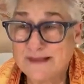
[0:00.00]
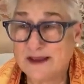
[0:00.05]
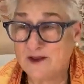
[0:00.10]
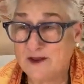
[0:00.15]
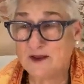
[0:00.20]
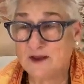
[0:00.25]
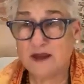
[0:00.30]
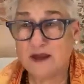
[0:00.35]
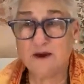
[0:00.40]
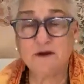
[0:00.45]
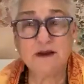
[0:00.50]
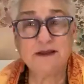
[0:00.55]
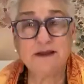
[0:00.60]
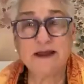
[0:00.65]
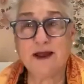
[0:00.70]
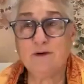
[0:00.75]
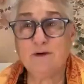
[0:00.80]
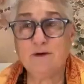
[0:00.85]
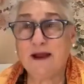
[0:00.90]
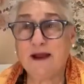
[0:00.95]
You carried
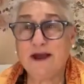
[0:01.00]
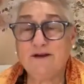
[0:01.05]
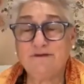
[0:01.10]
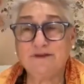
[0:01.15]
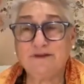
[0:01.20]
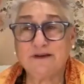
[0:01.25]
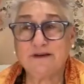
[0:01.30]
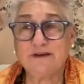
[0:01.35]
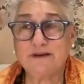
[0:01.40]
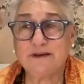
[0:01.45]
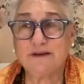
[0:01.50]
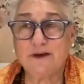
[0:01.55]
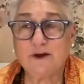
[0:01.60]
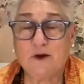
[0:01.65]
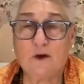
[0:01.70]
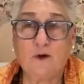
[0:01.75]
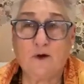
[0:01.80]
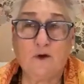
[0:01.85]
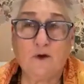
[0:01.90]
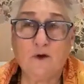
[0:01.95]
that raft
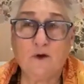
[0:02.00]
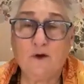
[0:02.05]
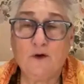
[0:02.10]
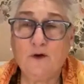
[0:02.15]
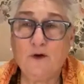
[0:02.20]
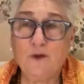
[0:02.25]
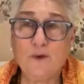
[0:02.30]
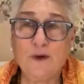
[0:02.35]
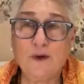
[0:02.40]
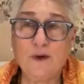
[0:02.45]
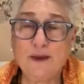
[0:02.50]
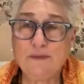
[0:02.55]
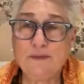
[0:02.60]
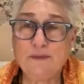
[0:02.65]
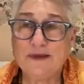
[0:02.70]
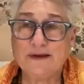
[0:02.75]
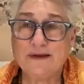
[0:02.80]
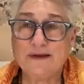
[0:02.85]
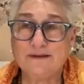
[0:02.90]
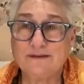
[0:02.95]
all the way up
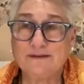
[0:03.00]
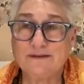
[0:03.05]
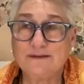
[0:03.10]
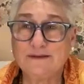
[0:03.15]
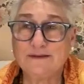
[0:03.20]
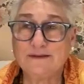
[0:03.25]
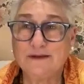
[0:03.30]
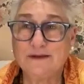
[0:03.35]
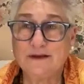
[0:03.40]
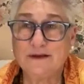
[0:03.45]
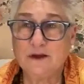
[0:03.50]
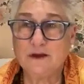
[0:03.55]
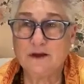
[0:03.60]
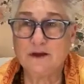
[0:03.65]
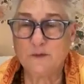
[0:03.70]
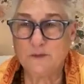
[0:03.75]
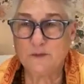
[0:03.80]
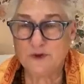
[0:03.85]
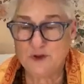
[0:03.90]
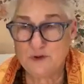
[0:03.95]
the hill,
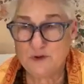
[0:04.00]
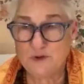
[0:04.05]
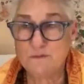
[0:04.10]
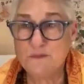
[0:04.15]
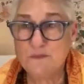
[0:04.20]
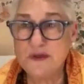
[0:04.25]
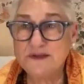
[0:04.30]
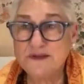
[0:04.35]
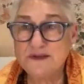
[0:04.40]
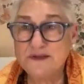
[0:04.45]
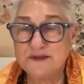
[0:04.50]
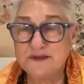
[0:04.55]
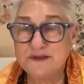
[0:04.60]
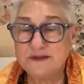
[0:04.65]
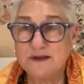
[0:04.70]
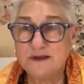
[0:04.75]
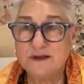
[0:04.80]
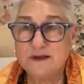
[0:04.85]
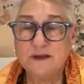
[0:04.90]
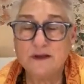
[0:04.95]
but you missed
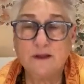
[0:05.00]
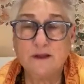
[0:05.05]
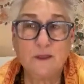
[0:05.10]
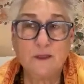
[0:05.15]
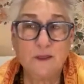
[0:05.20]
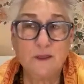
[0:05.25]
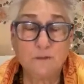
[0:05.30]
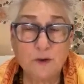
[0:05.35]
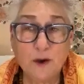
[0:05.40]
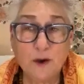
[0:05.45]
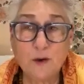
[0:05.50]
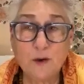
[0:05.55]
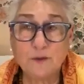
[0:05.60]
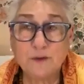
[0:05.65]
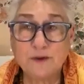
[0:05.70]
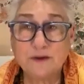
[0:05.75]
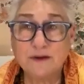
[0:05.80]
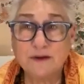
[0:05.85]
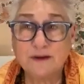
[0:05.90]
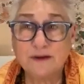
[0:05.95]
the boat.